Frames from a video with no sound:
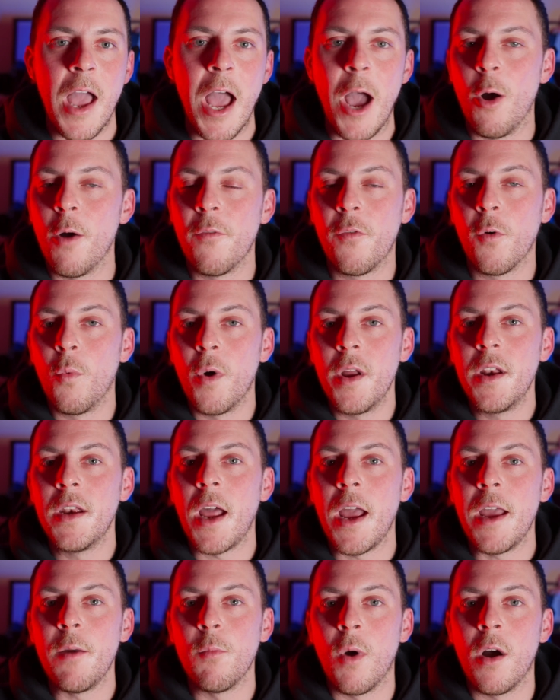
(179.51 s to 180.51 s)
However, one
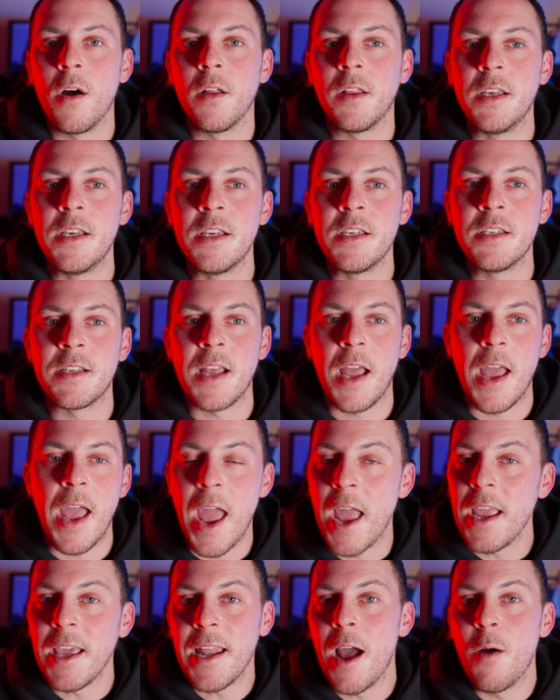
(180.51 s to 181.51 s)
night while he's
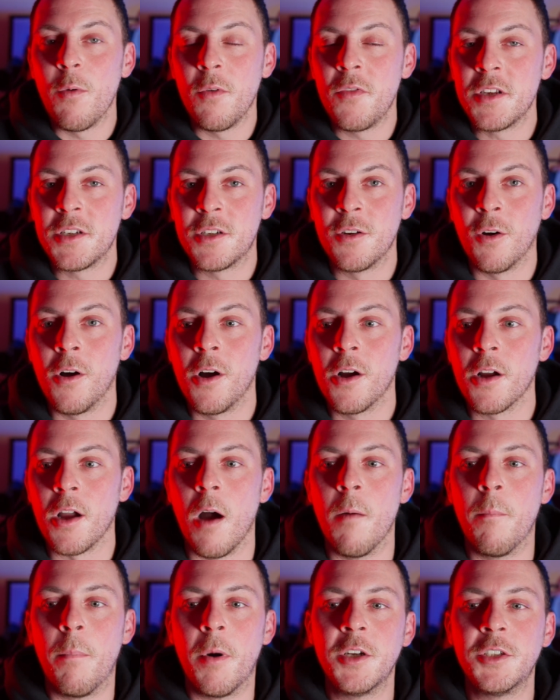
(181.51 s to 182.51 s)
hanging out with his dog,
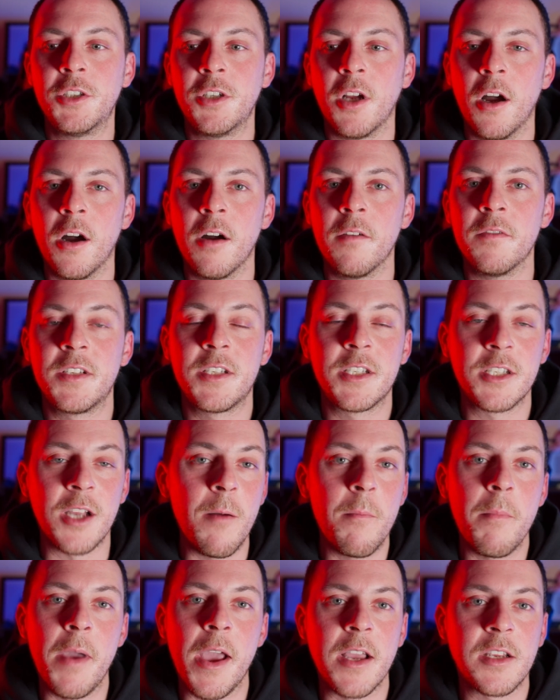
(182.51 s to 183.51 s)
a bunch of
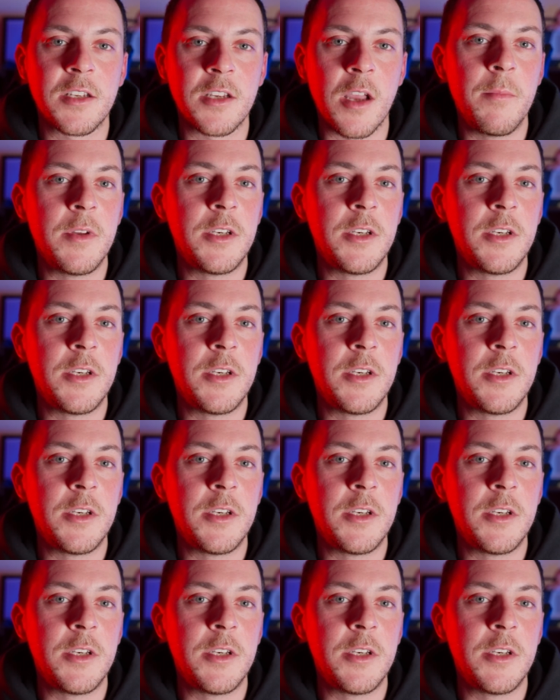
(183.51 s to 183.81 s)
scumbags come